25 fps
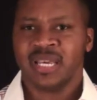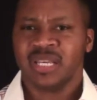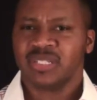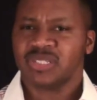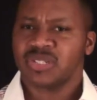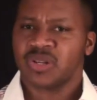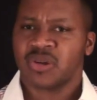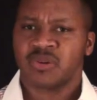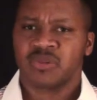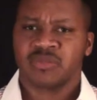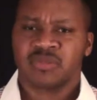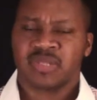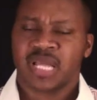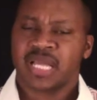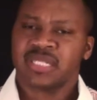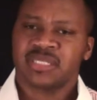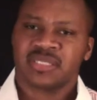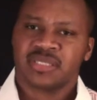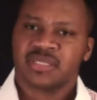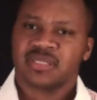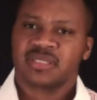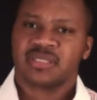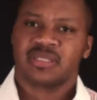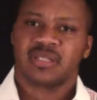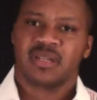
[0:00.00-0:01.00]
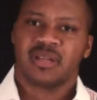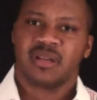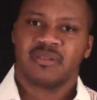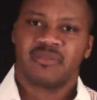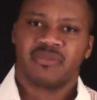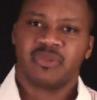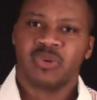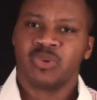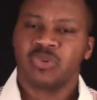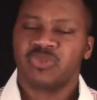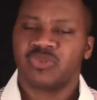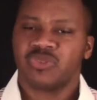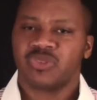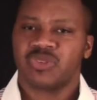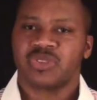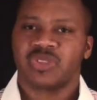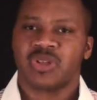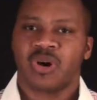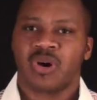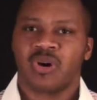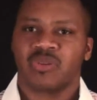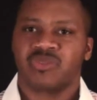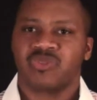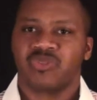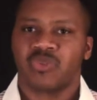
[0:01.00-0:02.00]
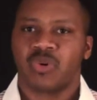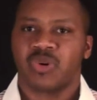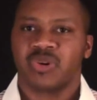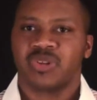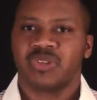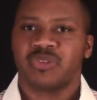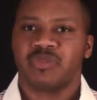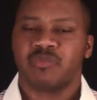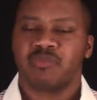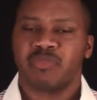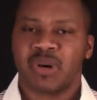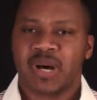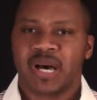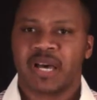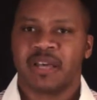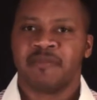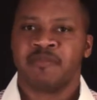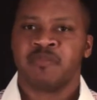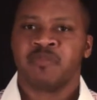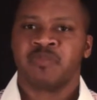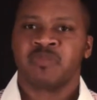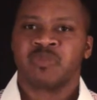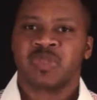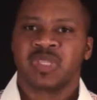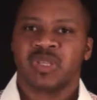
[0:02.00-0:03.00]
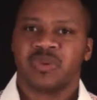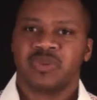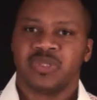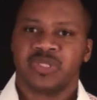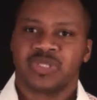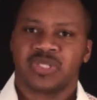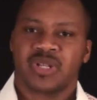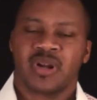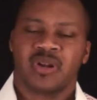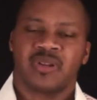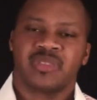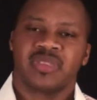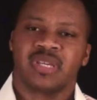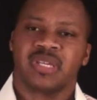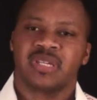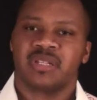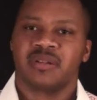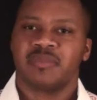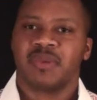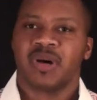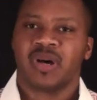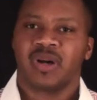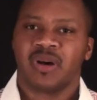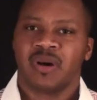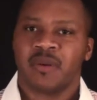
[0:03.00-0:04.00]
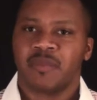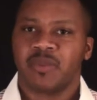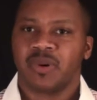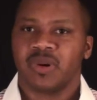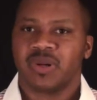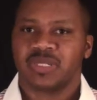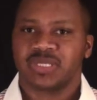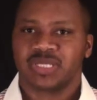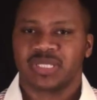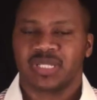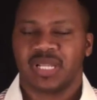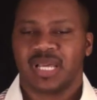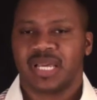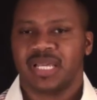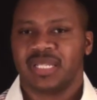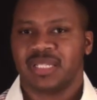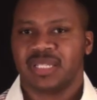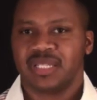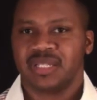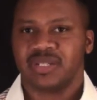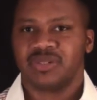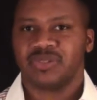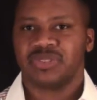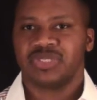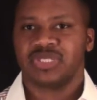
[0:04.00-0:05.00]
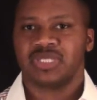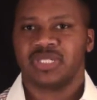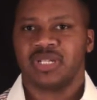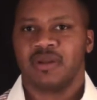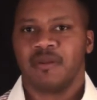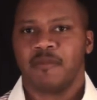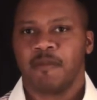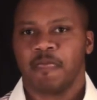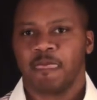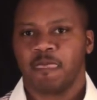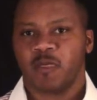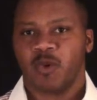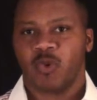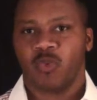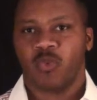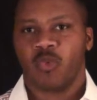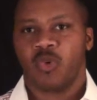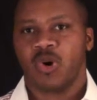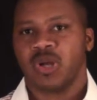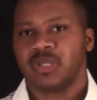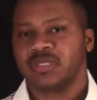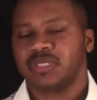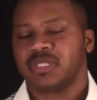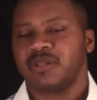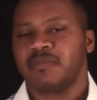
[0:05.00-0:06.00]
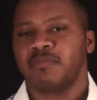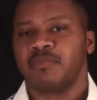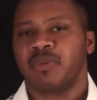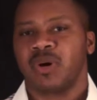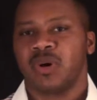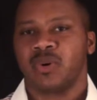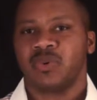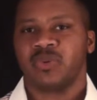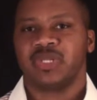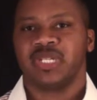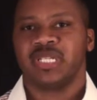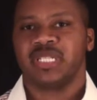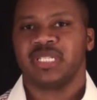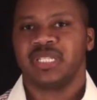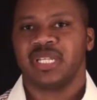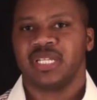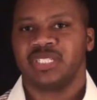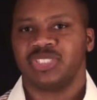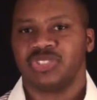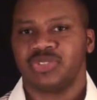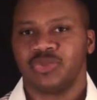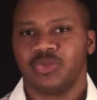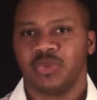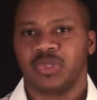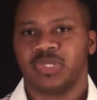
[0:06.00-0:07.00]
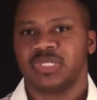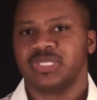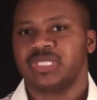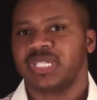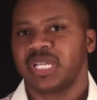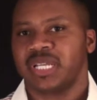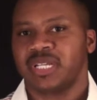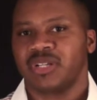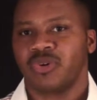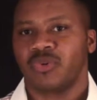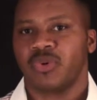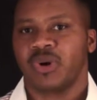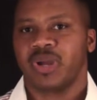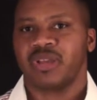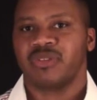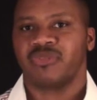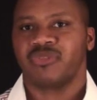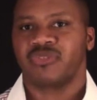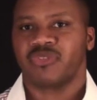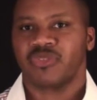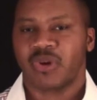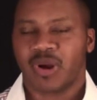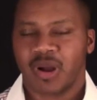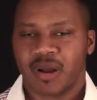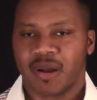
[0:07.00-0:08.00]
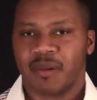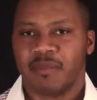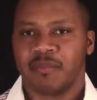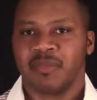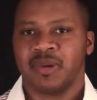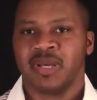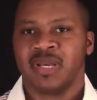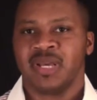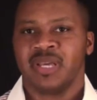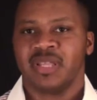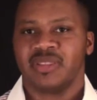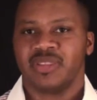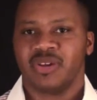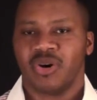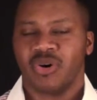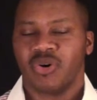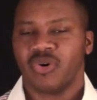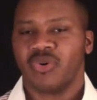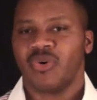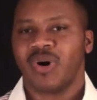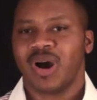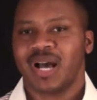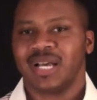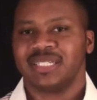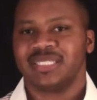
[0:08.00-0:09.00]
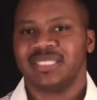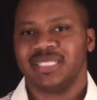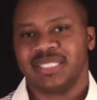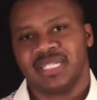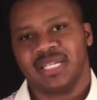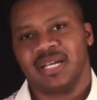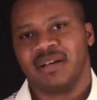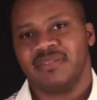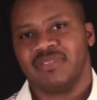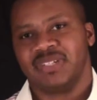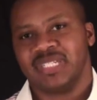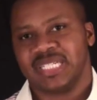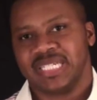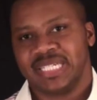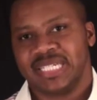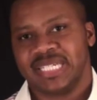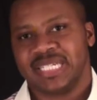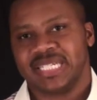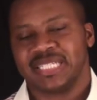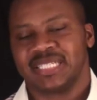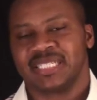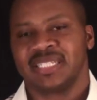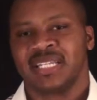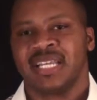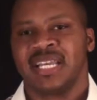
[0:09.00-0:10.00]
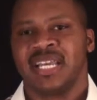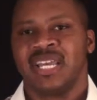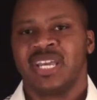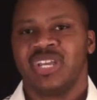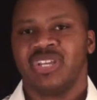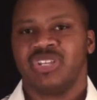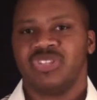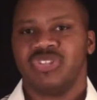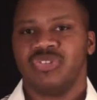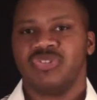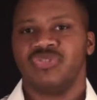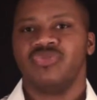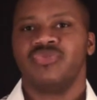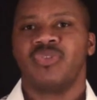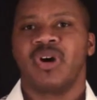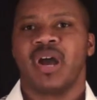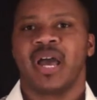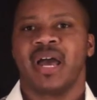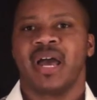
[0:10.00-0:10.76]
So that's just uh, food for thought for you. But when you start thinking about upper echelon leadership, the one component that you want to take away from the whole idea of it is you